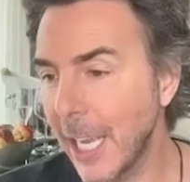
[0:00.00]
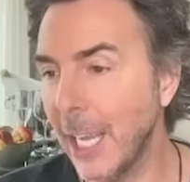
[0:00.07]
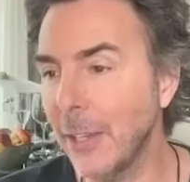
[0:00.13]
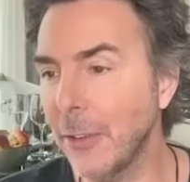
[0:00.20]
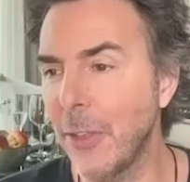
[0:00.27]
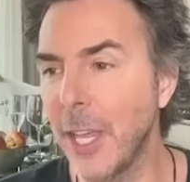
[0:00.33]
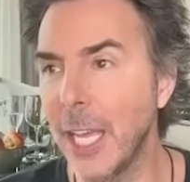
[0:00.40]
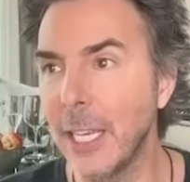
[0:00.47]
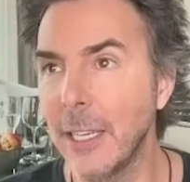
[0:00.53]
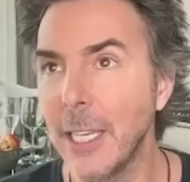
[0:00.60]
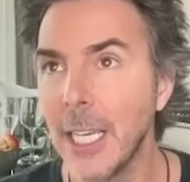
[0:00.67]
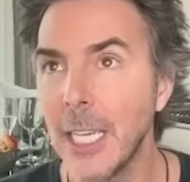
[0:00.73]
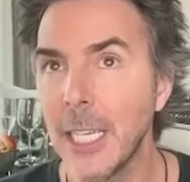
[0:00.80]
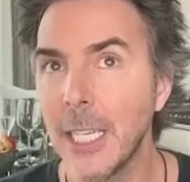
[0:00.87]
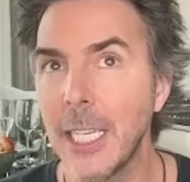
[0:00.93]
is that
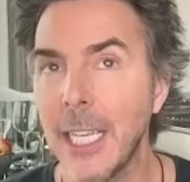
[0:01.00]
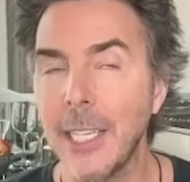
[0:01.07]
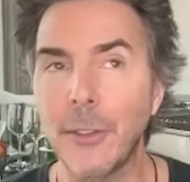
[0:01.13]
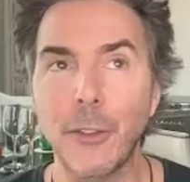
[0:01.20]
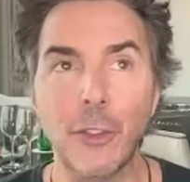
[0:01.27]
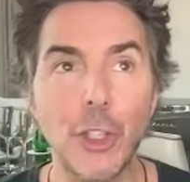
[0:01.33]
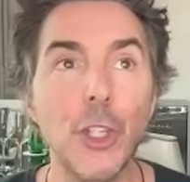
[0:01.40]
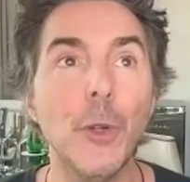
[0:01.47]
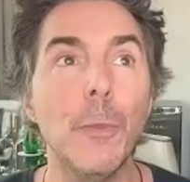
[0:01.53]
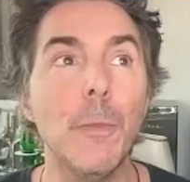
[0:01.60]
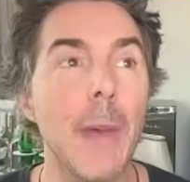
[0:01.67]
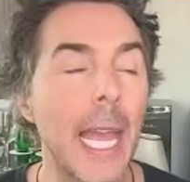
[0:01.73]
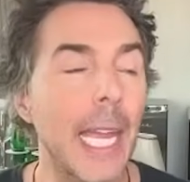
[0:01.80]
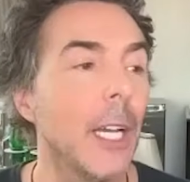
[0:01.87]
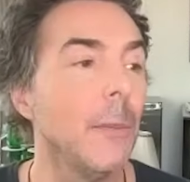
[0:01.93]
it's two
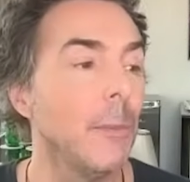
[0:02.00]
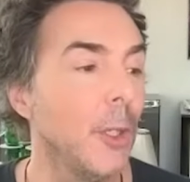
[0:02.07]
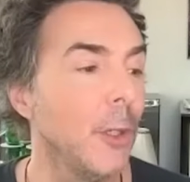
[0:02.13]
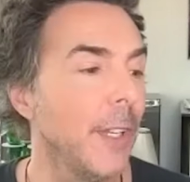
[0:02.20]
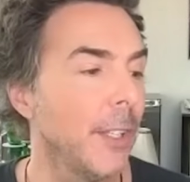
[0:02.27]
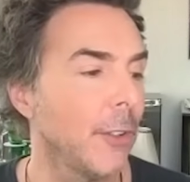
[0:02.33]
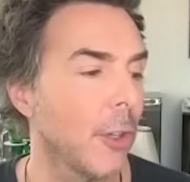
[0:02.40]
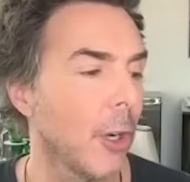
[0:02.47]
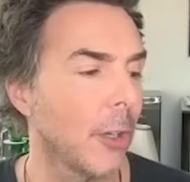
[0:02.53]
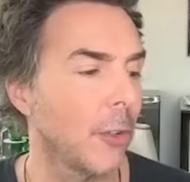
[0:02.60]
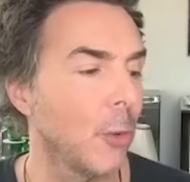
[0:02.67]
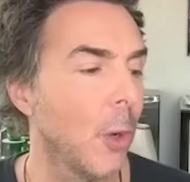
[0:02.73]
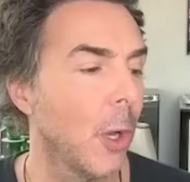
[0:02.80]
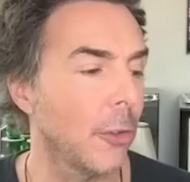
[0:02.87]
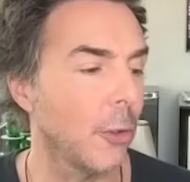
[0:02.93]
mega movie stars
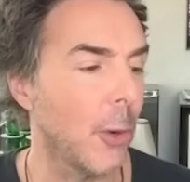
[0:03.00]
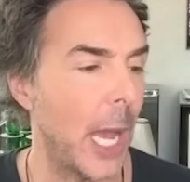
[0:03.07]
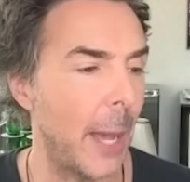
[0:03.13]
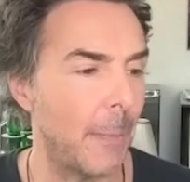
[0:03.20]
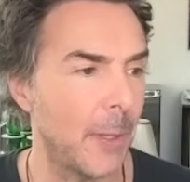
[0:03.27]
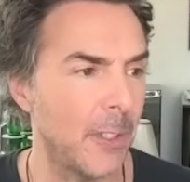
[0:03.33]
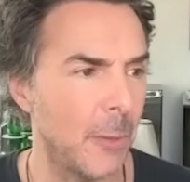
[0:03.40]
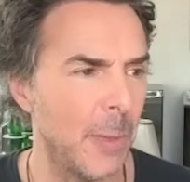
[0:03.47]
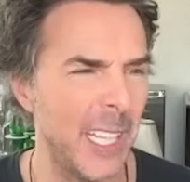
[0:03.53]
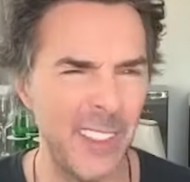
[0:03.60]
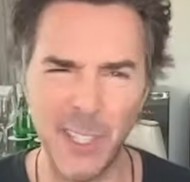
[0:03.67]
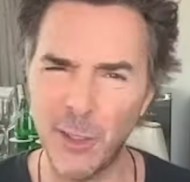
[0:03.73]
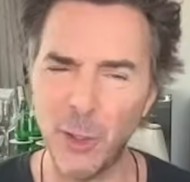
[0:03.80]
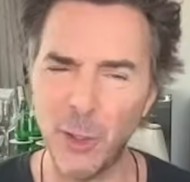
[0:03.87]
who also happen to be the